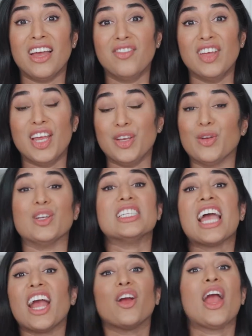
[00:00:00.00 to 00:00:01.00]
oven, your
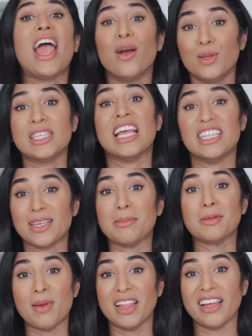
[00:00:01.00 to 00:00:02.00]
entire house ends up
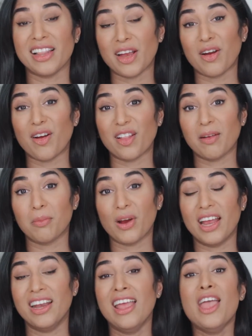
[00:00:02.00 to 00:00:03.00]
smelling like garlic
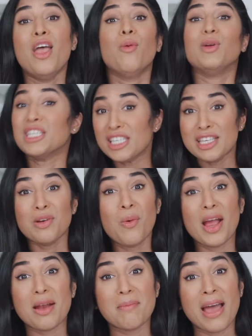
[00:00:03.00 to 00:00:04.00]
bread, which isn't
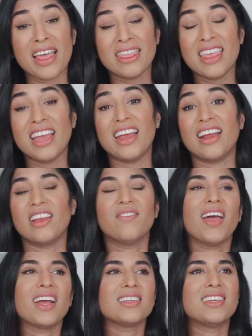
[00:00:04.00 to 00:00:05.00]
quite a bad thing. In
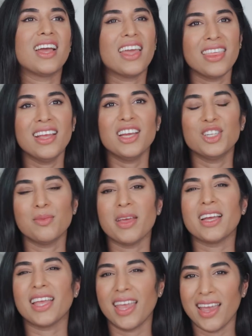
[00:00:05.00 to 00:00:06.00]
fact, I think I should
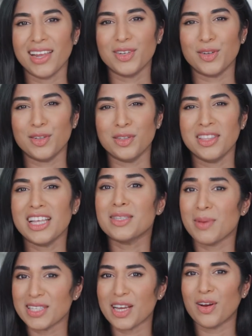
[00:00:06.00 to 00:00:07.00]
make a candle that
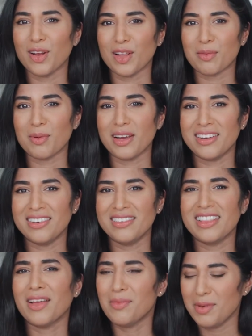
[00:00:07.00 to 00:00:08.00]
smells like garlic bread.
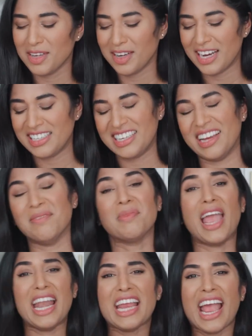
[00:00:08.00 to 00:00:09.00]
That would be a good idea.
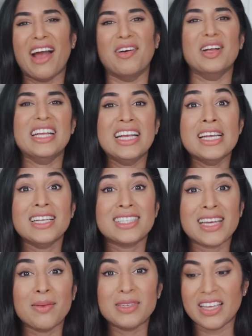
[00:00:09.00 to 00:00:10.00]
Anyhow, it's
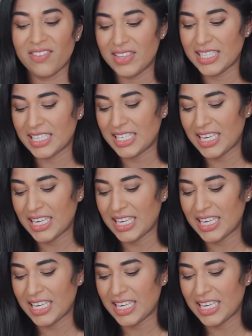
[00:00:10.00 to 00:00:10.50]
time to give this a